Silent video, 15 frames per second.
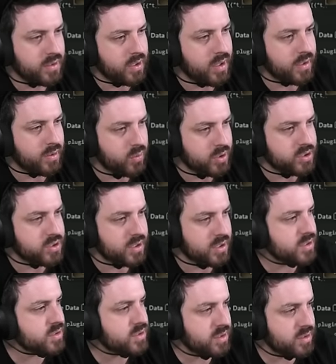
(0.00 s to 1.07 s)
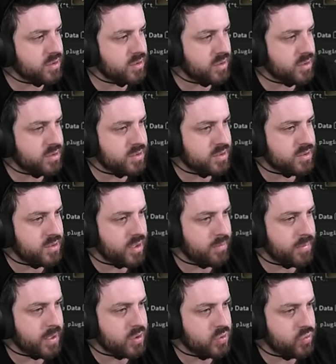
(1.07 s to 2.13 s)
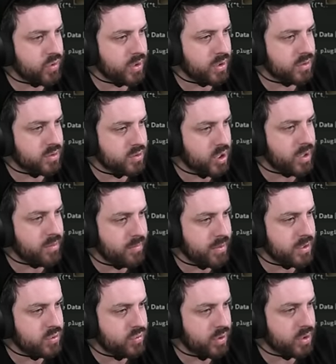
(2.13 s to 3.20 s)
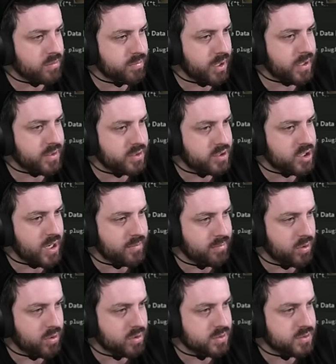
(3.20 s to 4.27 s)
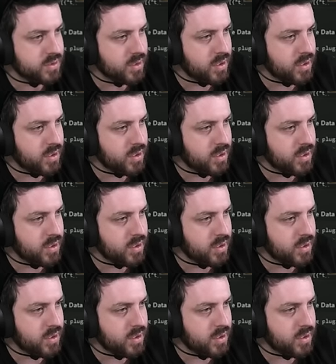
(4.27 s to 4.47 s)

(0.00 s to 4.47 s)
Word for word: that I'm questioning is the is it being triggered the timer being triggered by the chat box.